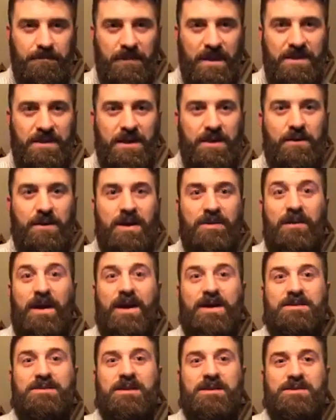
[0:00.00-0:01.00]
and they don't have
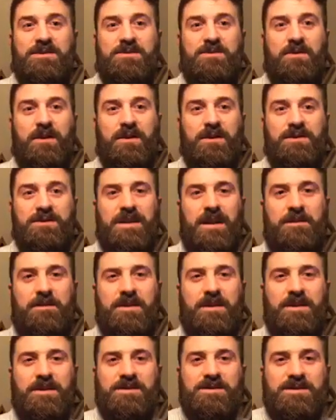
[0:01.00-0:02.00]
access to all the time?
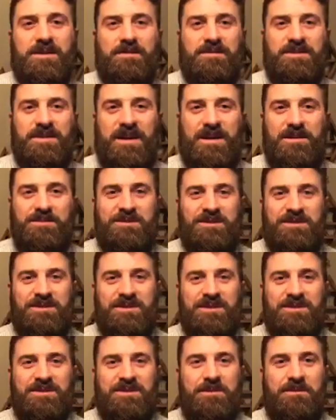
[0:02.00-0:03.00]
Because sometimes it's
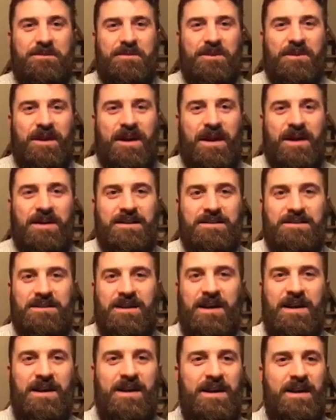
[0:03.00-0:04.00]
as simple as
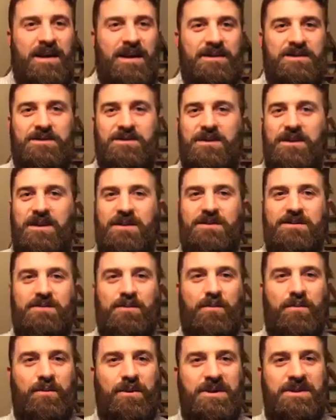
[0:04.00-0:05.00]
it's
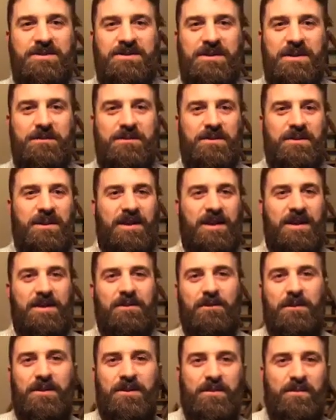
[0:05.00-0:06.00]

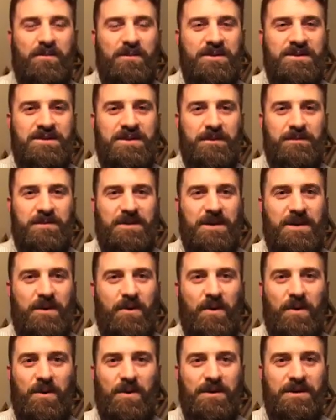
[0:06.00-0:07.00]
re-stimulating with something
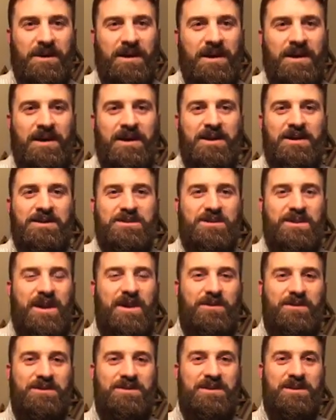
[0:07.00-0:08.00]
old. So
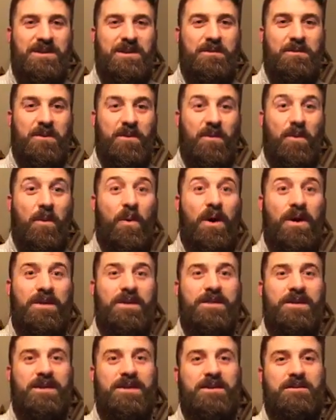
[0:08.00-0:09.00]
that was the #1
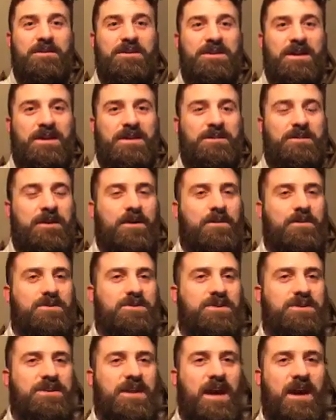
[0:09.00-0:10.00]
thing that we talked about, was
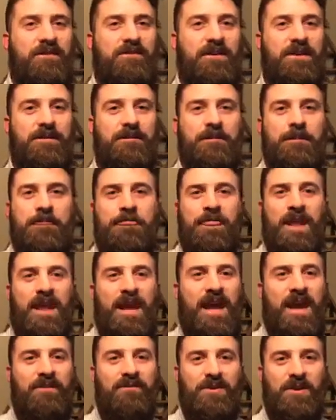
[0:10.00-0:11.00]
just having
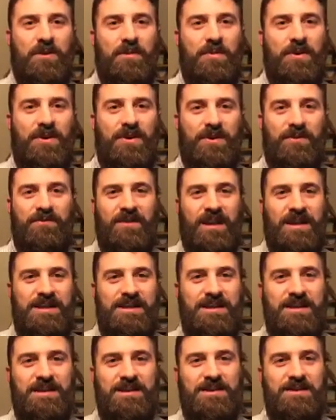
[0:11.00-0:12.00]
a book of
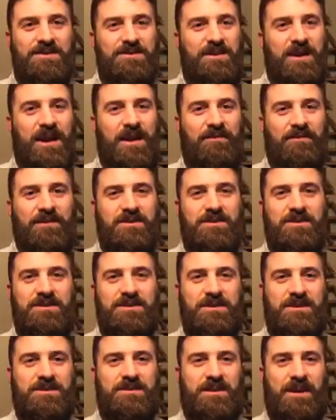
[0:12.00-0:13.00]
ideas, or having just
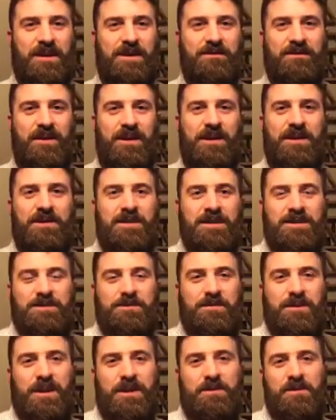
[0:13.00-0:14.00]
this
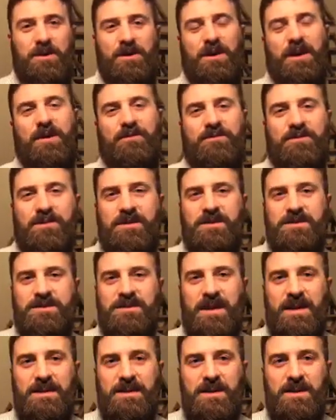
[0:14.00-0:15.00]
playbook off to the
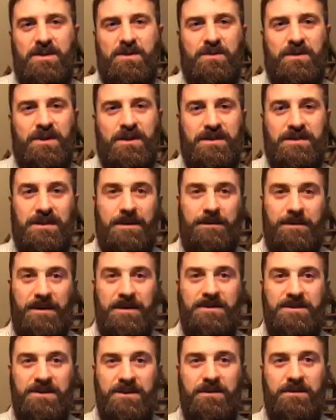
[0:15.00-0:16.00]
side that you can dip
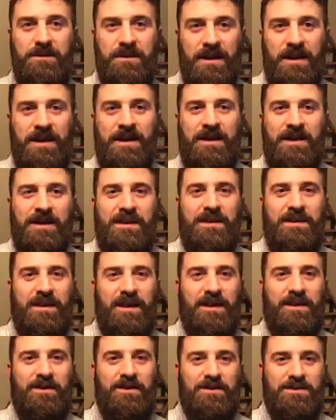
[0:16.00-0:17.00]
into,
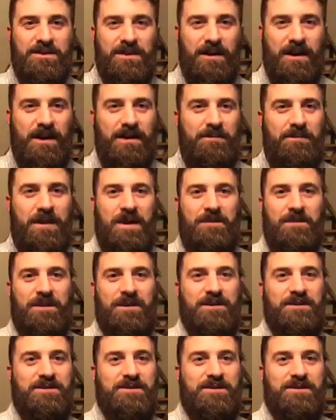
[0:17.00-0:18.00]
that goes, all right, maybe
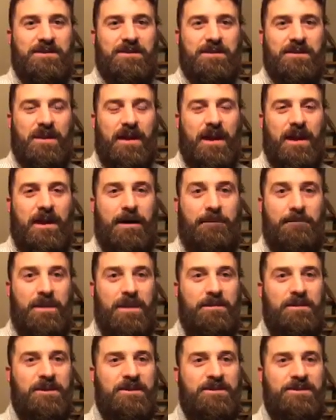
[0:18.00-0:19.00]
it's
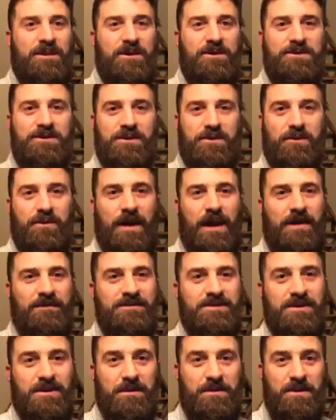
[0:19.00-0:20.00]
arts and
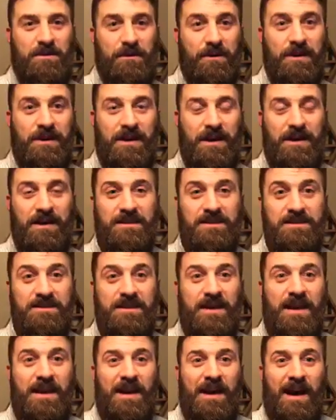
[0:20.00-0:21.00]
crafts. And I'll be really honest,
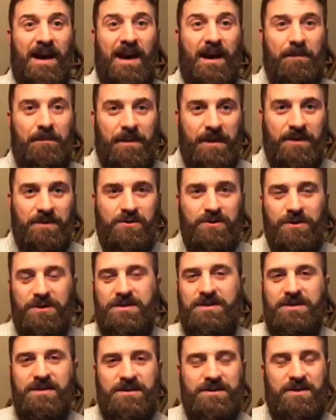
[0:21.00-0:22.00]

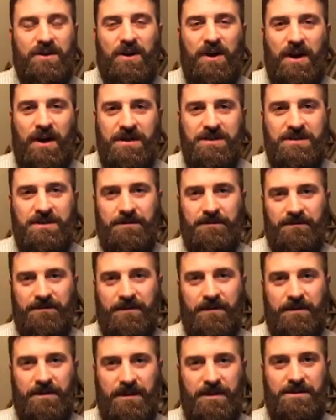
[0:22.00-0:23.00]
Pinterest is awesome
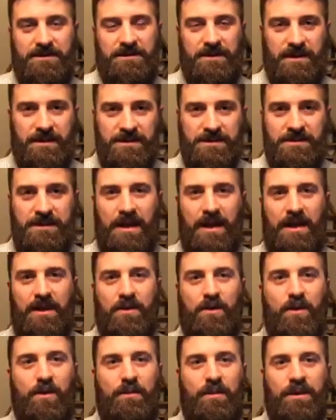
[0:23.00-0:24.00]
for this, like
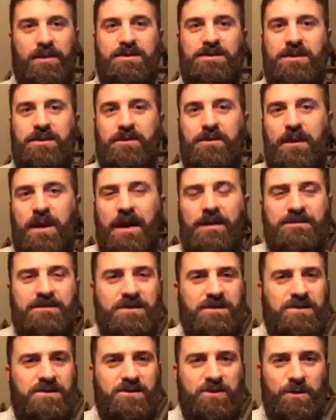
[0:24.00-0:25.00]
stay-at-home arts and crafts.
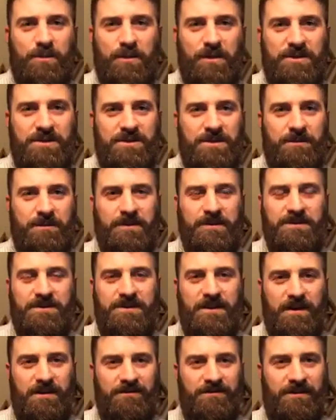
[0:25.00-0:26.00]
It's super simple
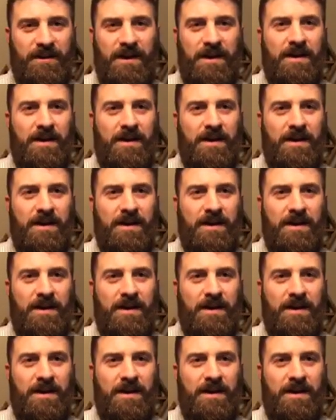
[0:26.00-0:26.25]
stuff.